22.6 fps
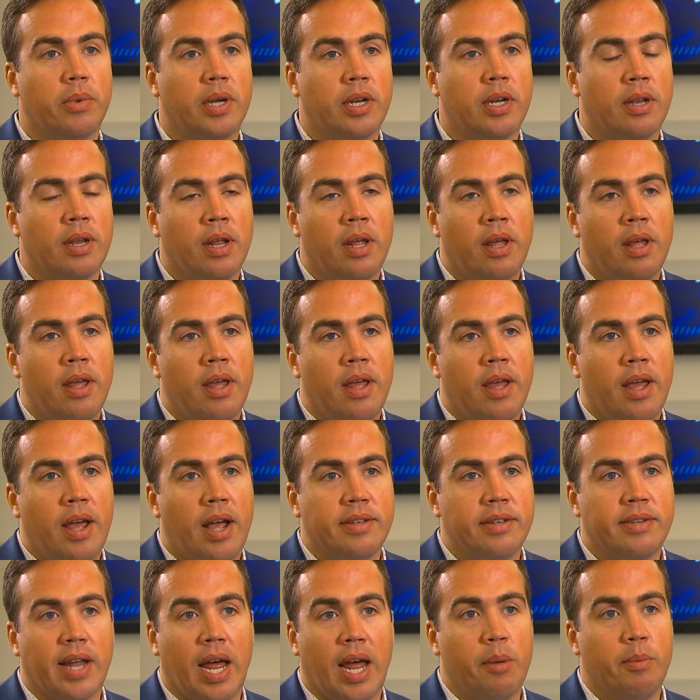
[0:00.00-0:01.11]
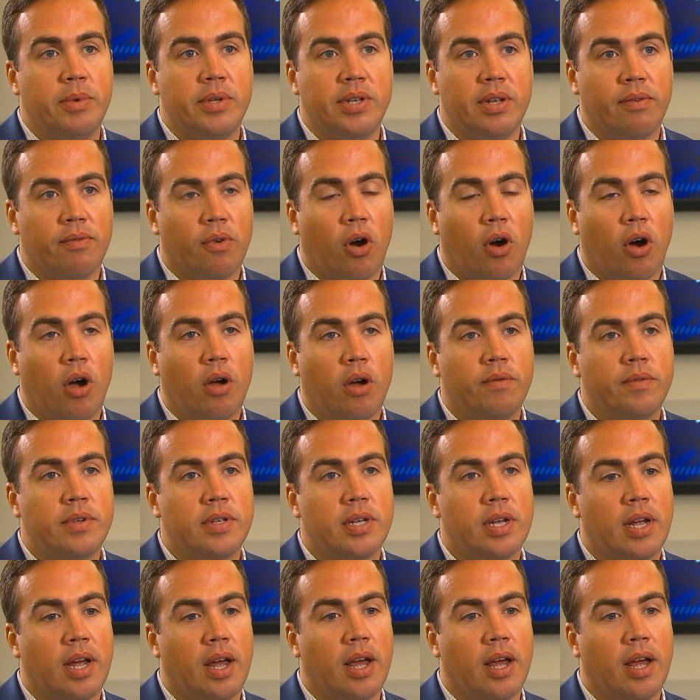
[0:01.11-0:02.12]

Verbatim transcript: But as time has evolved